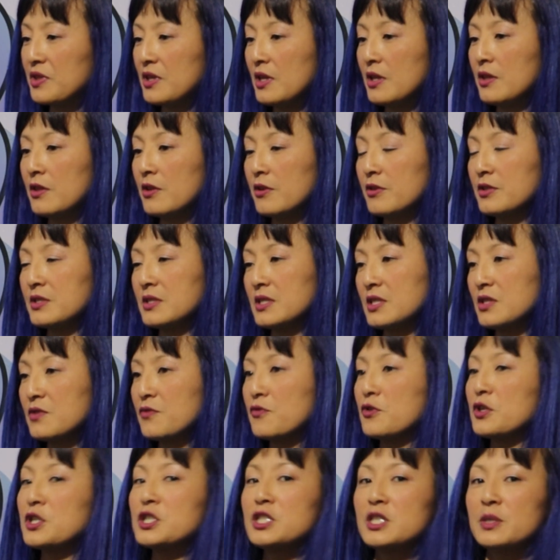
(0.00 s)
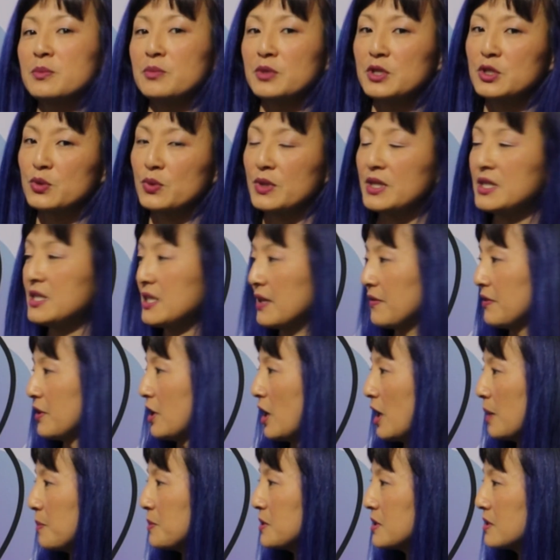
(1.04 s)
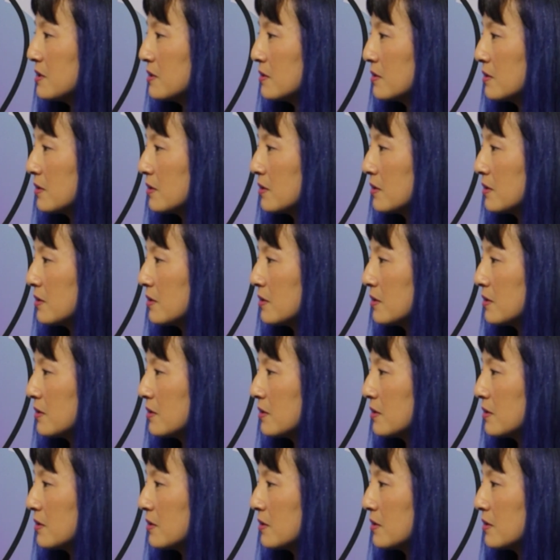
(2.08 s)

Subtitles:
but then there's this friction between dev and ops